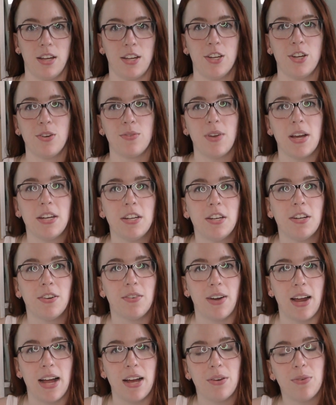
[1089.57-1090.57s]
you're running
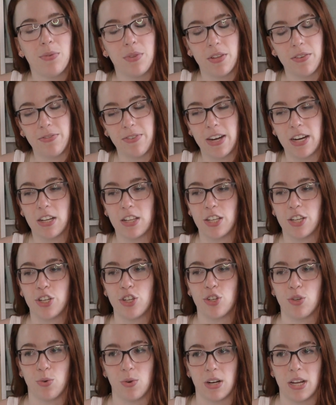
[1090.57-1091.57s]
around with a fairly
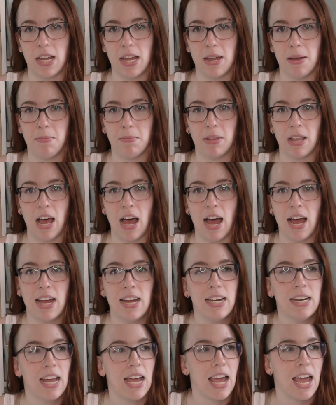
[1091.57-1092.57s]
short
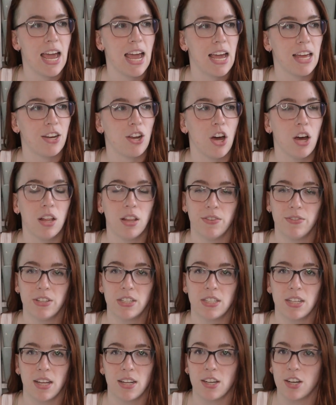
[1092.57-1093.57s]
hemline, and all of a
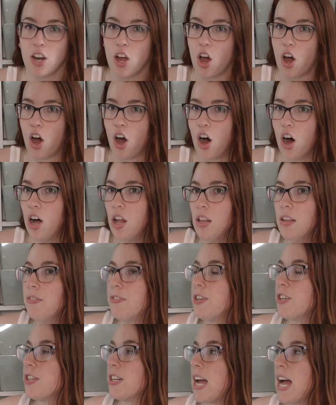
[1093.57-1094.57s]
sudden, all of
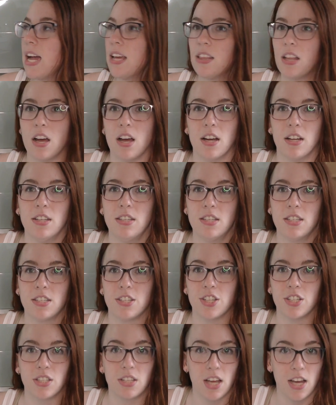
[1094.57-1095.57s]
your nylons
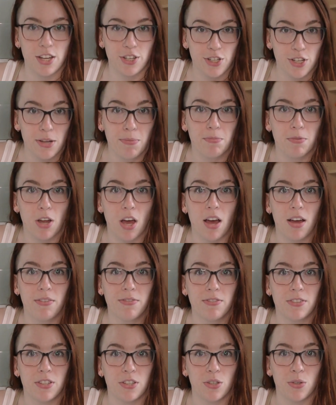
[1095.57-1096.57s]
just got shipped
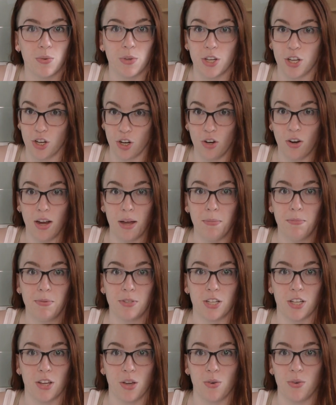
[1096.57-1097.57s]
off to Europe
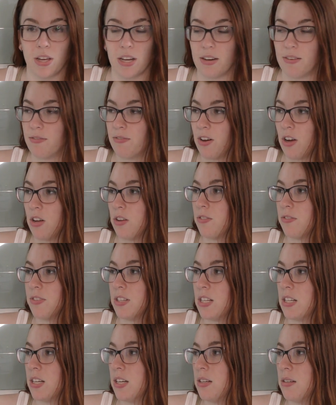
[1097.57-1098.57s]
to go get involved
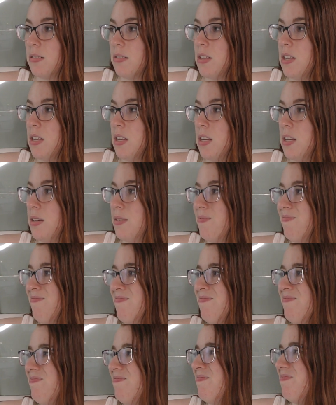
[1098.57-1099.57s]
in a
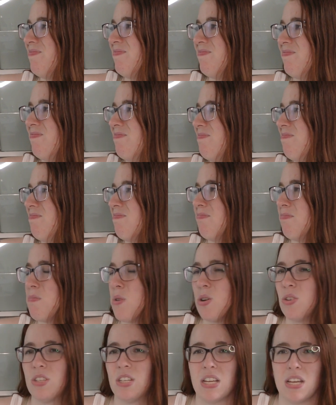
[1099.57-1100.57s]

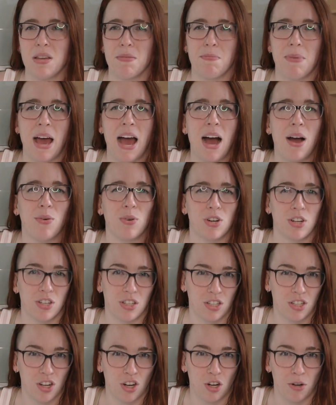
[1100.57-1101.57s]
multi-power
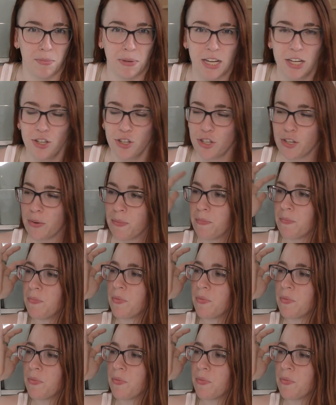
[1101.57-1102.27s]
skirmish.